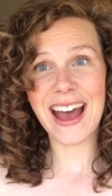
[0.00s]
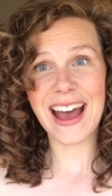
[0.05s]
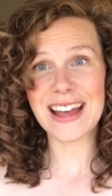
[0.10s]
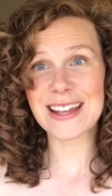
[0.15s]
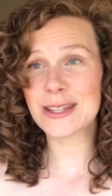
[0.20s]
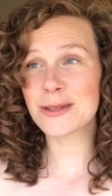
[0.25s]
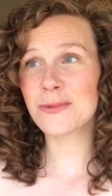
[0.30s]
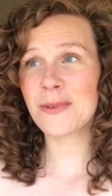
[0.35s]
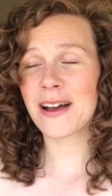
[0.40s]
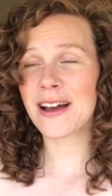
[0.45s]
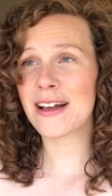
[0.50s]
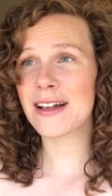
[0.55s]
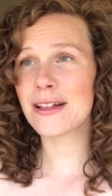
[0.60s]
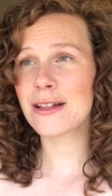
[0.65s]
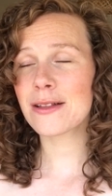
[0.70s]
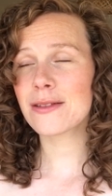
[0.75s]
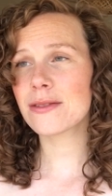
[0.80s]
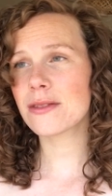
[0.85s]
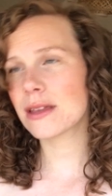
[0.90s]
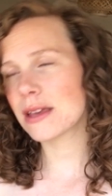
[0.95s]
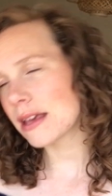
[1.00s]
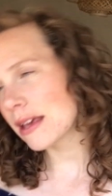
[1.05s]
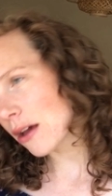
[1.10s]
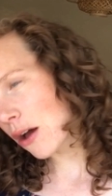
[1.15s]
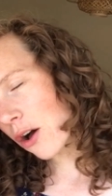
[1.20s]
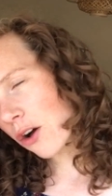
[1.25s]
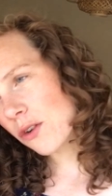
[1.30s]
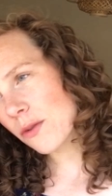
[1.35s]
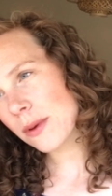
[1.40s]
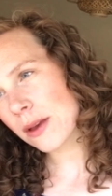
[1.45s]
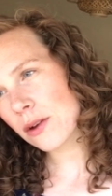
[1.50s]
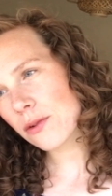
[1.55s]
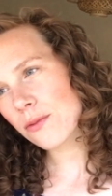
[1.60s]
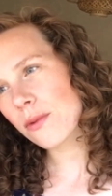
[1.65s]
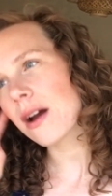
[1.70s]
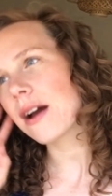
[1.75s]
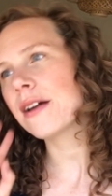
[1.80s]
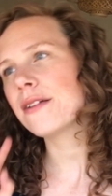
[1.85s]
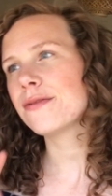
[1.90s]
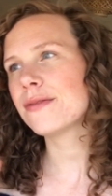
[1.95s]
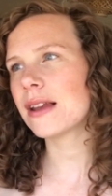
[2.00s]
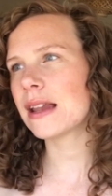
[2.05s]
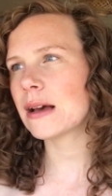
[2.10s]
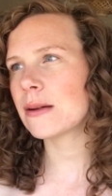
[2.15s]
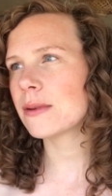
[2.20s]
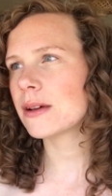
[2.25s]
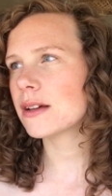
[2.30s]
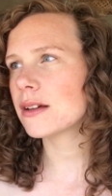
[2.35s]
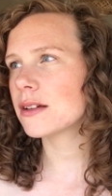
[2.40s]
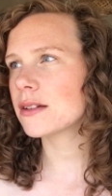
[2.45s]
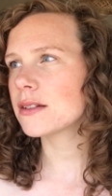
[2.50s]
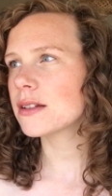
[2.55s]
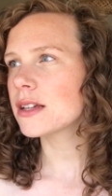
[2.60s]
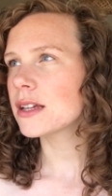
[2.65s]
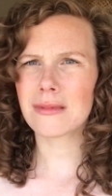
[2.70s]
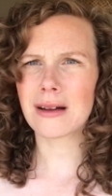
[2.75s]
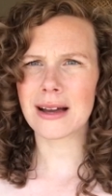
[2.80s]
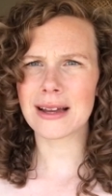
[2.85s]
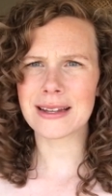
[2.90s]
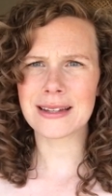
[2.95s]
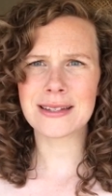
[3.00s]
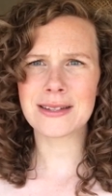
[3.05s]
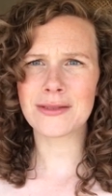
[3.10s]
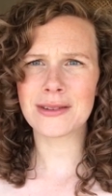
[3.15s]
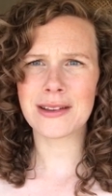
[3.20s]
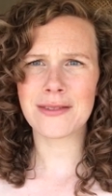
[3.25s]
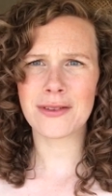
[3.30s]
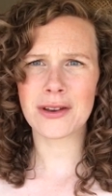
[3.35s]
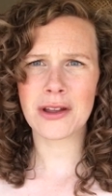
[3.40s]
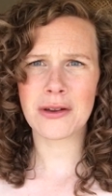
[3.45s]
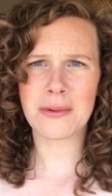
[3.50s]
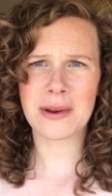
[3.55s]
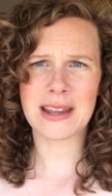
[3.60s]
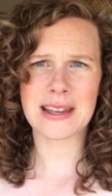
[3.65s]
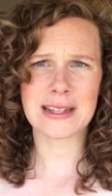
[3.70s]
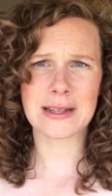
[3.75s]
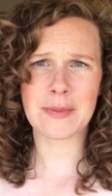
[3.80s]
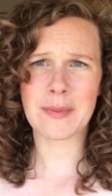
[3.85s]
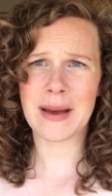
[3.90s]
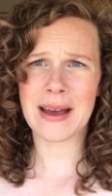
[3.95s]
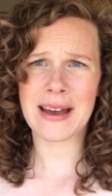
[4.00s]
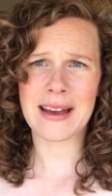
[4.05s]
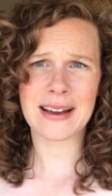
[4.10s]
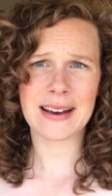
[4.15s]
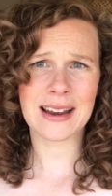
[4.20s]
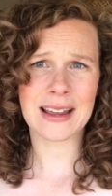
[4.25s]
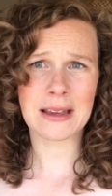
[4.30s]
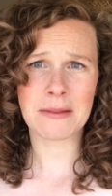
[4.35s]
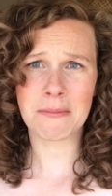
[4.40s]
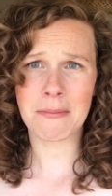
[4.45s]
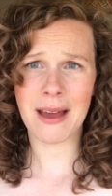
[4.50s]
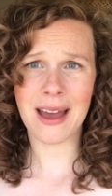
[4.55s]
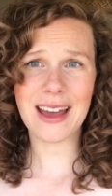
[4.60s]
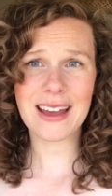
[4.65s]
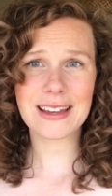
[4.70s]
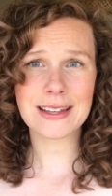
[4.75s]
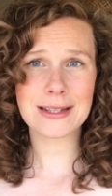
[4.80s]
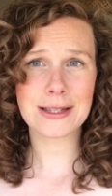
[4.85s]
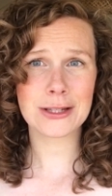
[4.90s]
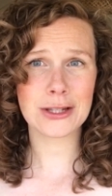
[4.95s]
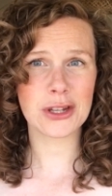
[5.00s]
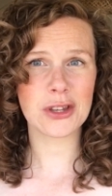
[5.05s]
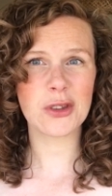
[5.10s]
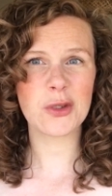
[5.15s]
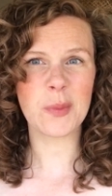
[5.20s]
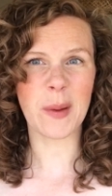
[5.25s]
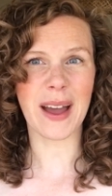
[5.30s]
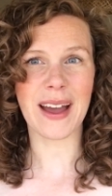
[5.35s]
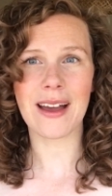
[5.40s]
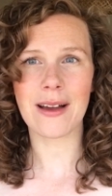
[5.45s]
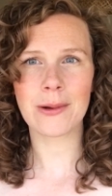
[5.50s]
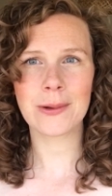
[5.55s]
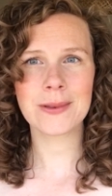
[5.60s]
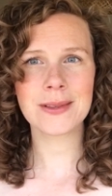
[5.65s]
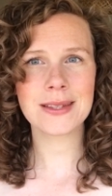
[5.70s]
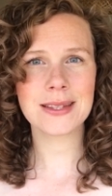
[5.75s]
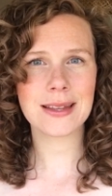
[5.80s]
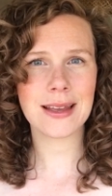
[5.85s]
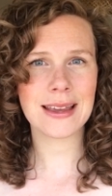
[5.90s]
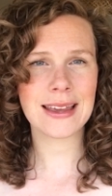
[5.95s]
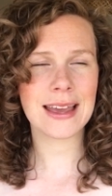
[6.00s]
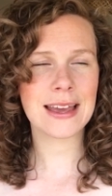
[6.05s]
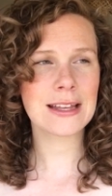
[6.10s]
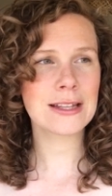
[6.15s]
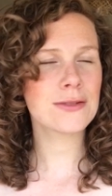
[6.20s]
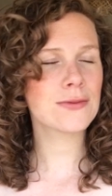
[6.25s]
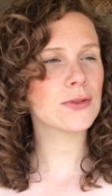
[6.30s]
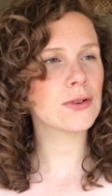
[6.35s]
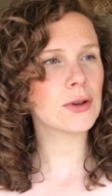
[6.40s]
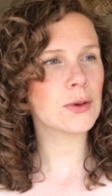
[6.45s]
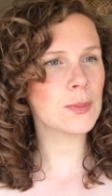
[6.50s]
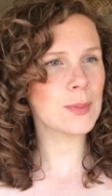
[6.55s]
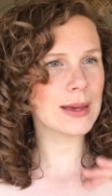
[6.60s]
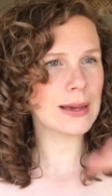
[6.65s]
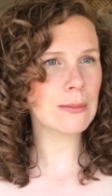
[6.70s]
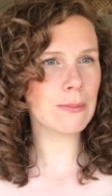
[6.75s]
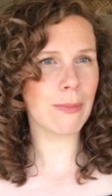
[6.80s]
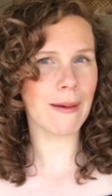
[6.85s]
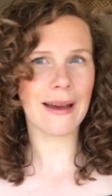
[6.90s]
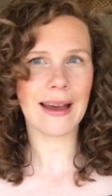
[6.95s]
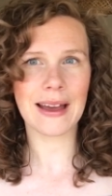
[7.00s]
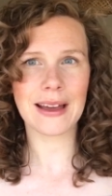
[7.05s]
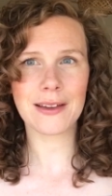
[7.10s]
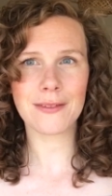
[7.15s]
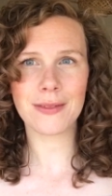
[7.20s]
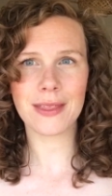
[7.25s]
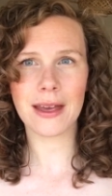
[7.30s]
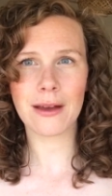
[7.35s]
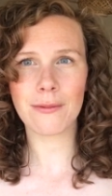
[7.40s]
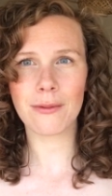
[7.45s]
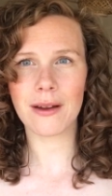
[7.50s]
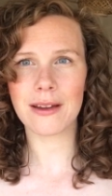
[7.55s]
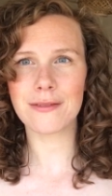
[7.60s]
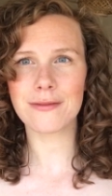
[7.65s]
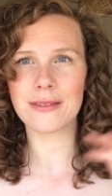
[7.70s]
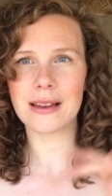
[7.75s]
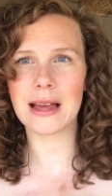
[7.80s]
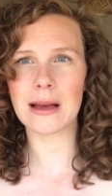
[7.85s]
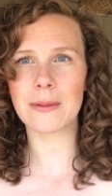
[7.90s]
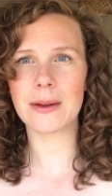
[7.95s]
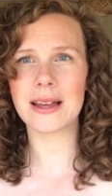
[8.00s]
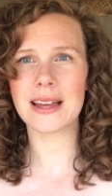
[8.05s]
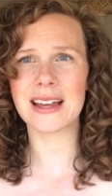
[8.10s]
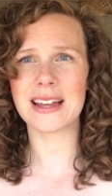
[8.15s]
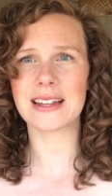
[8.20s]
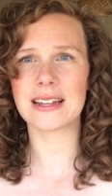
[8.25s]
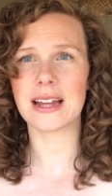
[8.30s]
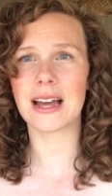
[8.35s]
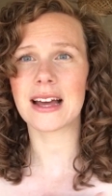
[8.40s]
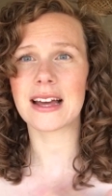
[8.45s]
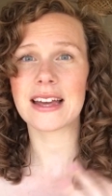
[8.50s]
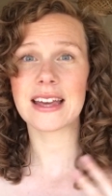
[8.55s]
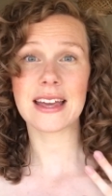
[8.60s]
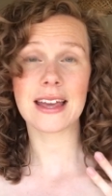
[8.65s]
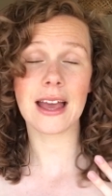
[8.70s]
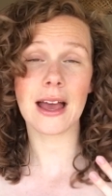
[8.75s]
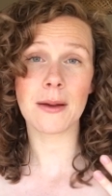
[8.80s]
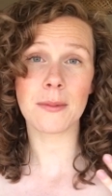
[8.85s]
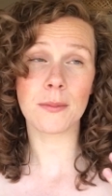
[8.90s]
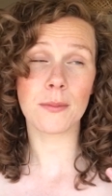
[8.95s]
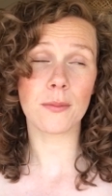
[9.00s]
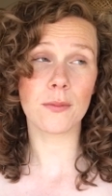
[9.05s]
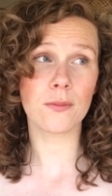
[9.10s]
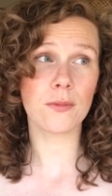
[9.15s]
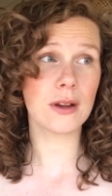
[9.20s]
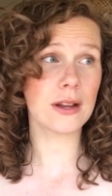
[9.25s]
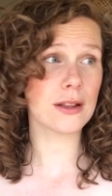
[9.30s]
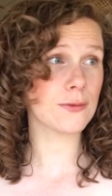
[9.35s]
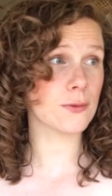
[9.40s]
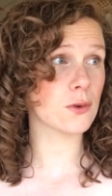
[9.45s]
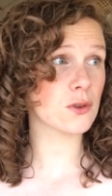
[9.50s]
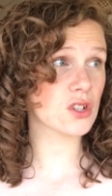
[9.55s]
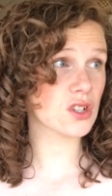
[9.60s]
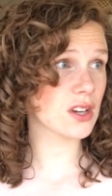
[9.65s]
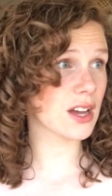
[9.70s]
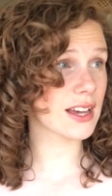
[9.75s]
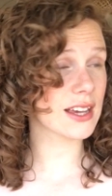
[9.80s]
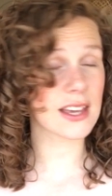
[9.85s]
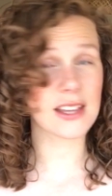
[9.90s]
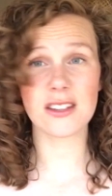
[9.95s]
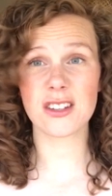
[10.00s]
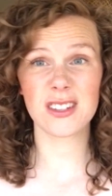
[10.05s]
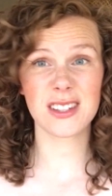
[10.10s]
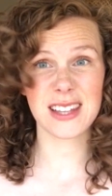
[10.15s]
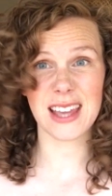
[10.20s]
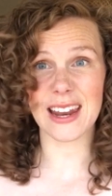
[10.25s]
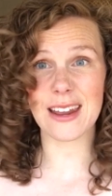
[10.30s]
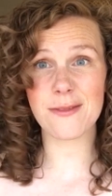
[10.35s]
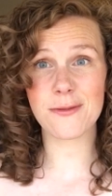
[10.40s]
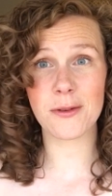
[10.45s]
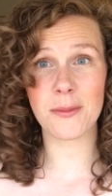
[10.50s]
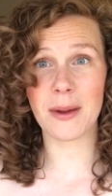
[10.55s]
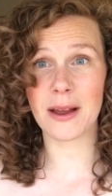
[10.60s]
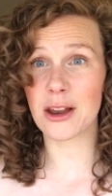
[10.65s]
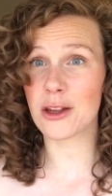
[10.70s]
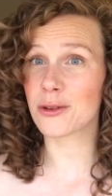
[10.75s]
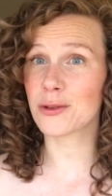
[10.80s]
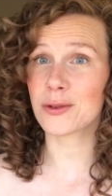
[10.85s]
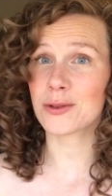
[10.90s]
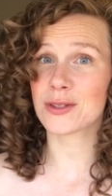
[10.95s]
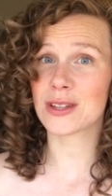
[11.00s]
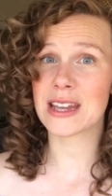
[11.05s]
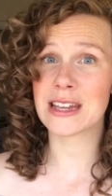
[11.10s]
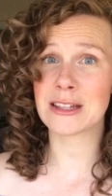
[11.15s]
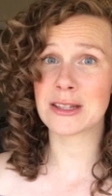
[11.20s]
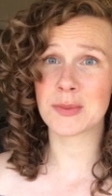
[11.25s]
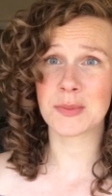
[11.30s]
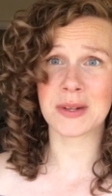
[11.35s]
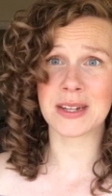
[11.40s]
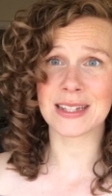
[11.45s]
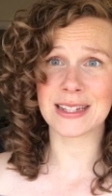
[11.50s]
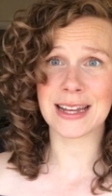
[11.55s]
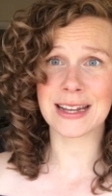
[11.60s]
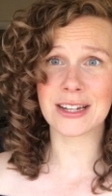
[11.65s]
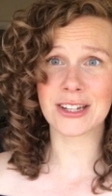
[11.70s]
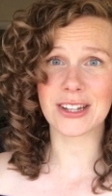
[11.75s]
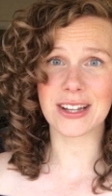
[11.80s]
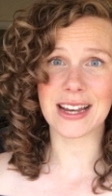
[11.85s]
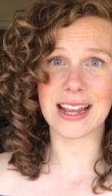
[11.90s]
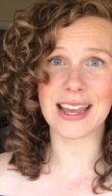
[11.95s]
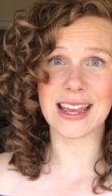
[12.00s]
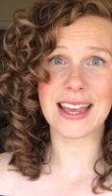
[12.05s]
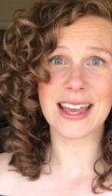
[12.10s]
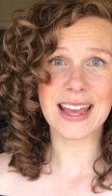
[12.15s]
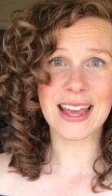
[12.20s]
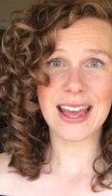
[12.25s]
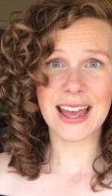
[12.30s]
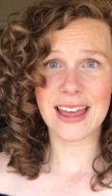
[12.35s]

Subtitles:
as well. The wholemeal rye flour, I don't even know what it is a bag, like max £2 I guess for a big bag of that rye flour, and I am really fortunate I can just get it from my local Sainsbury's. Actually,